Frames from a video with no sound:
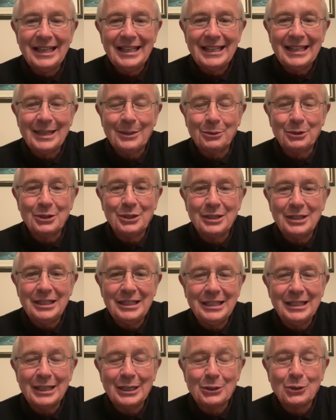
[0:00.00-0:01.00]
There was
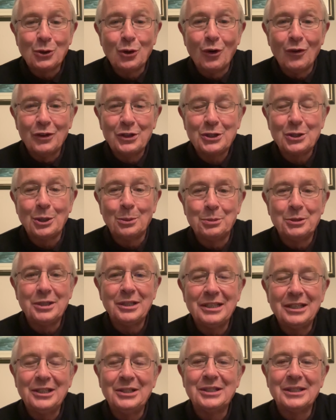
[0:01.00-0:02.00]
the COVID
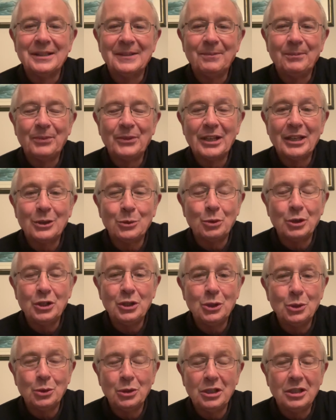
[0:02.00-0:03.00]
subsidies. And when
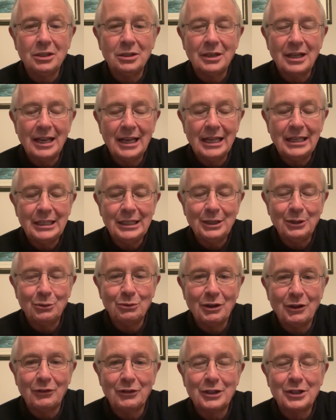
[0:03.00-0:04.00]
you hear any
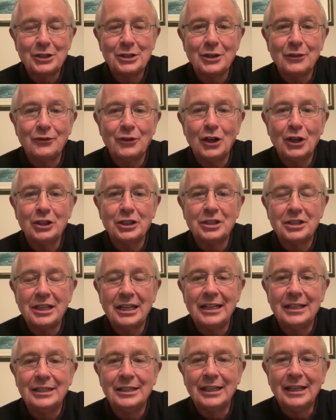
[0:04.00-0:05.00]
reference to Father
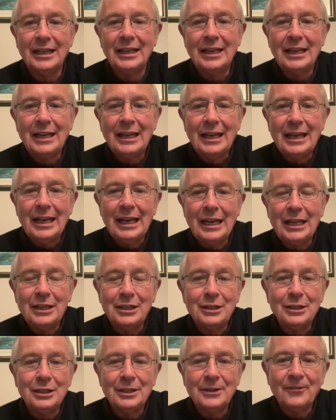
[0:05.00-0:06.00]
Ted
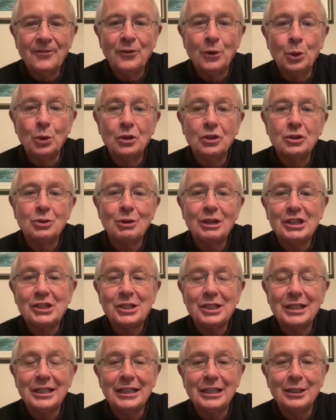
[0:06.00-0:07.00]
and funds
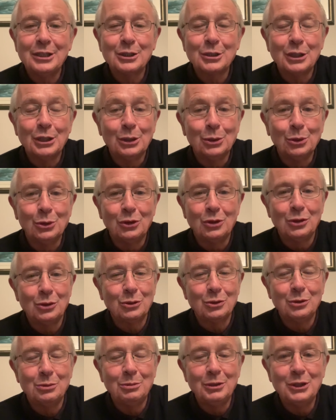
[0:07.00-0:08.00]
resting in accounts, you
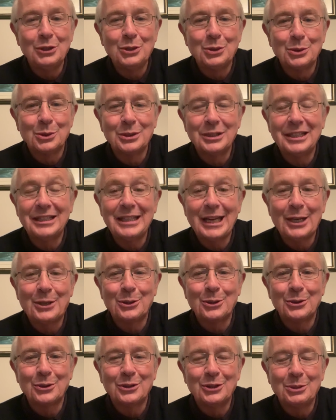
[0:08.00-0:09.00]
can be sure that that
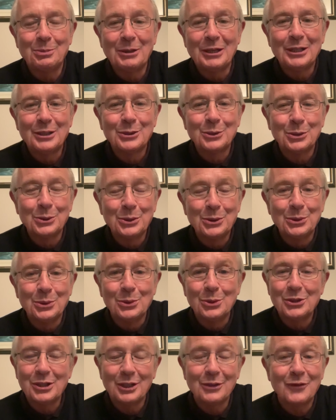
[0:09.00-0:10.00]
doesn't spell good
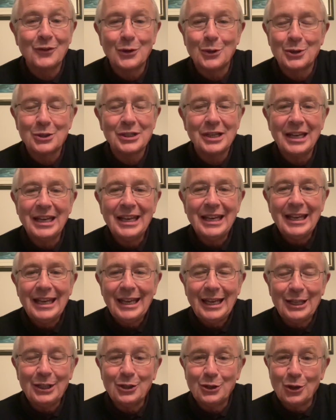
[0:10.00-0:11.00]
news. And of course,
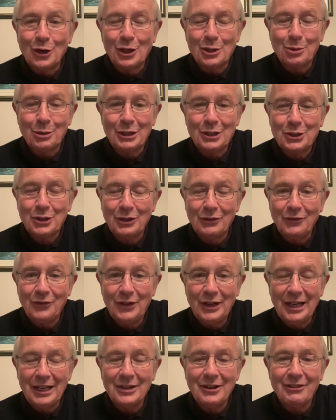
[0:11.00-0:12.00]
in the north where Sinn
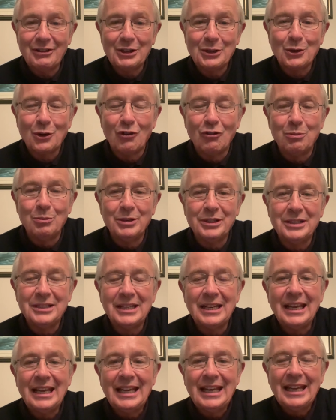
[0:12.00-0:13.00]
Féin are in government,
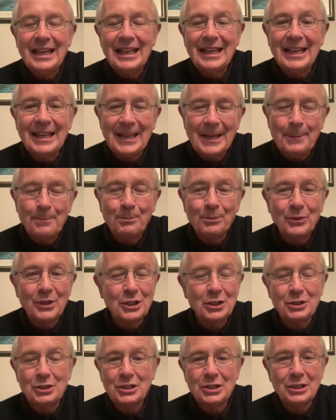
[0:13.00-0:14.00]

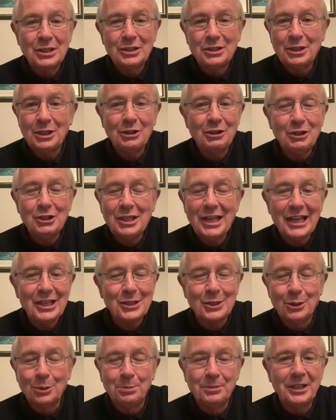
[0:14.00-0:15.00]
there's serious
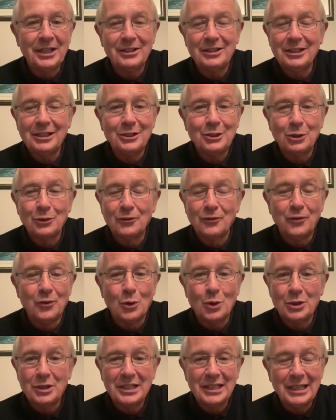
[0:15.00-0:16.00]
hassle up there, and it took
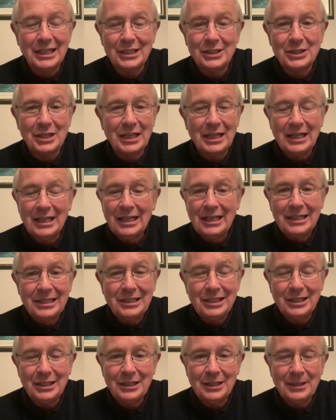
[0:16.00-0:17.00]
4 days
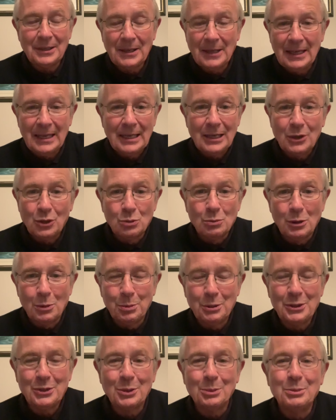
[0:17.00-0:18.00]
to come up
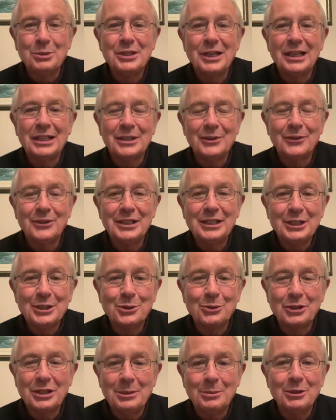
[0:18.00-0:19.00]
with some sort of an
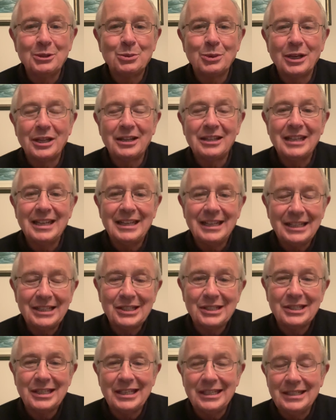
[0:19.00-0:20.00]
agreement where they'd
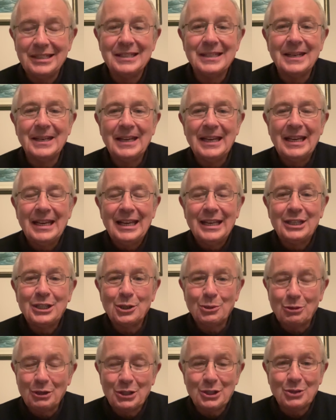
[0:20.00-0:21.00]
extend
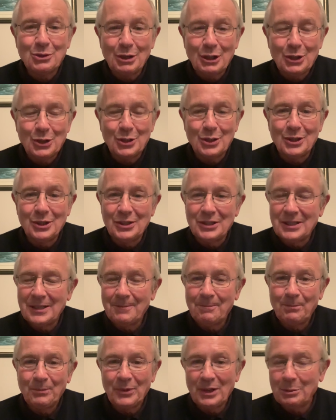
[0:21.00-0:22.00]
the restrictions.
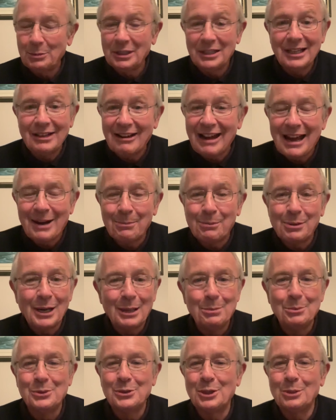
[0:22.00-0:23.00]
I mean, there are
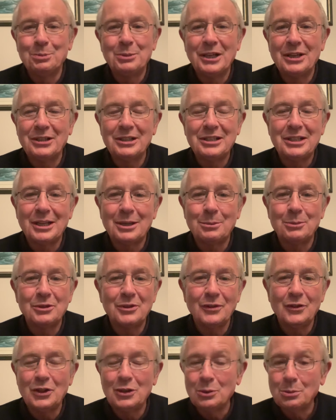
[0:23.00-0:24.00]
problems up there in terms
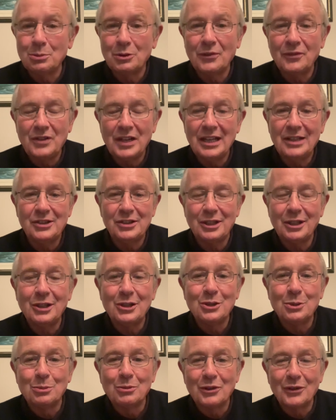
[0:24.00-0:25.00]
of the number of deaths and the
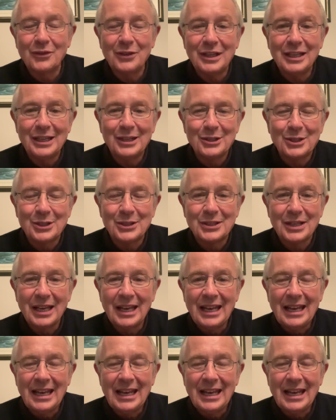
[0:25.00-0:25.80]
number of cases.